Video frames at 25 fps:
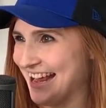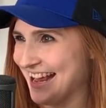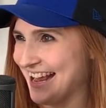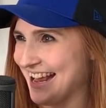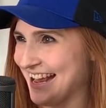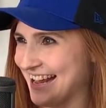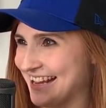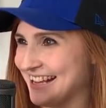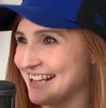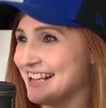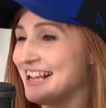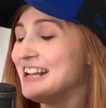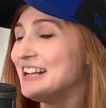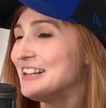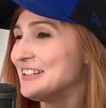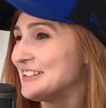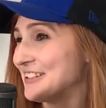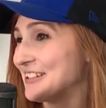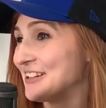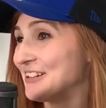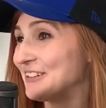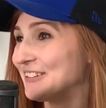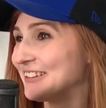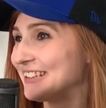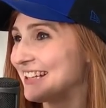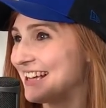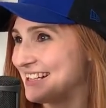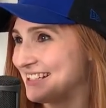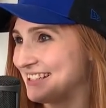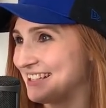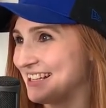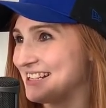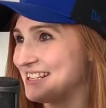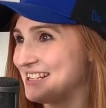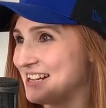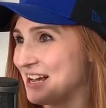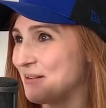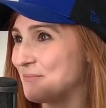Mm-hmm. So
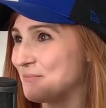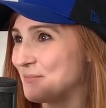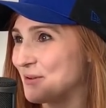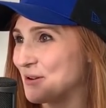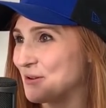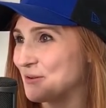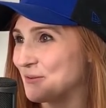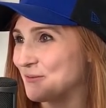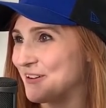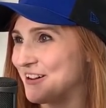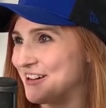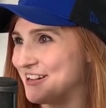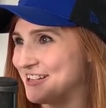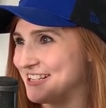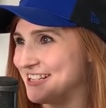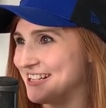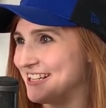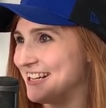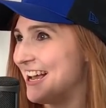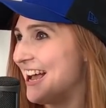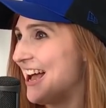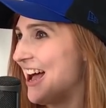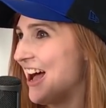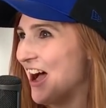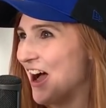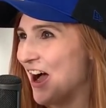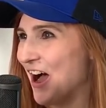lesson number one,